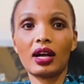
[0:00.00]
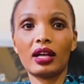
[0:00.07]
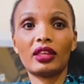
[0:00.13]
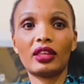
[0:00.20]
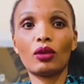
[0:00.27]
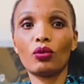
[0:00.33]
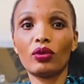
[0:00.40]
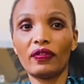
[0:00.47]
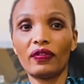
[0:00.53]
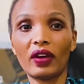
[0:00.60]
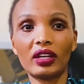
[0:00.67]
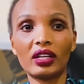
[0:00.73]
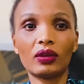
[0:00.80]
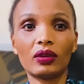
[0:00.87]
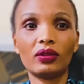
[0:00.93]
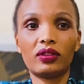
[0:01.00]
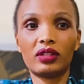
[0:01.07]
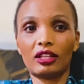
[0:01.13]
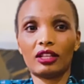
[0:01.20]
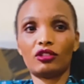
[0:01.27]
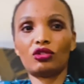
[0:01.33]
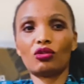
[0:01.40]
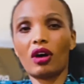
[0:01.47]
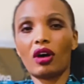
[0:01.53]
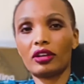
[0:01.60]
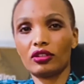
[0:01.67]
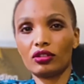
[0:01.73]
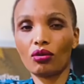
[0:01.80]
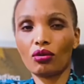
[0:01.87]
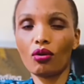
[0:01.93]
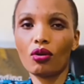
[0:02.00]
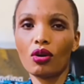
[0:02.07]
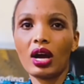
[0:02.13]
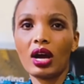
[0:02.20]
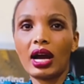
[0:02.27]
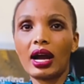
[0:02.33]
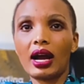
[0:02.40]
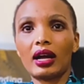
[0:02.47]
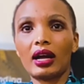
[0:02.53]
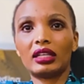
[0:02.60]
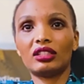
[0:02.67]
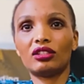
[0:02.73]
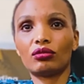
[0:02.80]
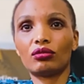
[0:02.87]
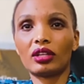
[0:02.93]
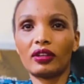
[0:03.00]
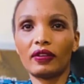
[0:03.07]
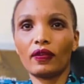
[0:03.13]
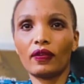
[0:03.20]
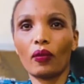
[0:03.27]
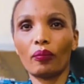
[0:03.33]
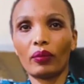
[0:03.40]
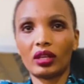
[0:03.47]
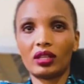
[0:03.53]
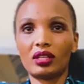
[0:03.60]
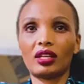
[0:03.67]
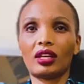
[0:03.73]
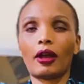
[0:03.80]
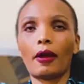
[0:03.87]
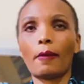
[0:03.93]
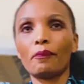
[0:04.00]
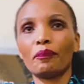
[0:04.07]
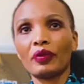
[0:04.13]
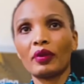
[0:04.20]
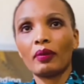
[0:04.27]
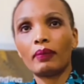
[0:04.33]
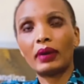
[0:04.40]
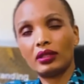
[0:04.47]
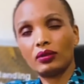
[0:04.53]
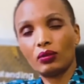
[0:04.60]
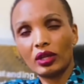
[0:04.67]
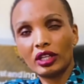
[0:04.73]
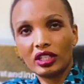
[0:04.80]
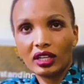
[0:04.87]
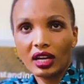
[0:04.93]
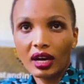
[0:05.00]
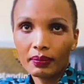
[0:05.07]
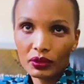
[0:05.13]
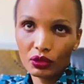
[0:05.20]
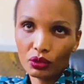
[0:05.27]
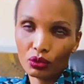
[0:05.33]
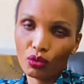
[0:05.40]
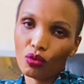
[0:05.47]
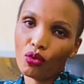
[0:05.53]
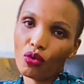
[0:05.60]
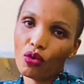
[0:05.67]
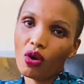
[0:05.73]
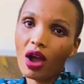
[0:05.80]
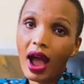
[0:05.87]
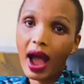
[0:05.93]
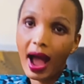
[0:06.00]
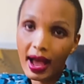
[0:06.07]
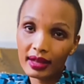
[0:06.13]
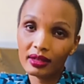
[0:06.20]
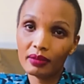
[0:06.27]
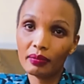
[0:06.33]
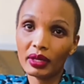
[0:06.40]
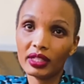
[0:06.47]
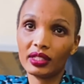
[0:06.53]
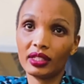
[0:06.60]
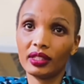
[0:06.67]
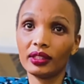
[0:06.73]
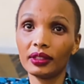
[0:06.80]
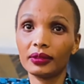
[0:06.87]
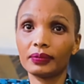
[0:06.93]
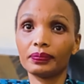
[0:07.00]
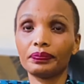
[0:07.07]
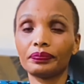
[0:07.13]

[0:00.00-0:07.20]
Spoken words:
They will find out that so and so is ready for mating. But when it comes to hand mating,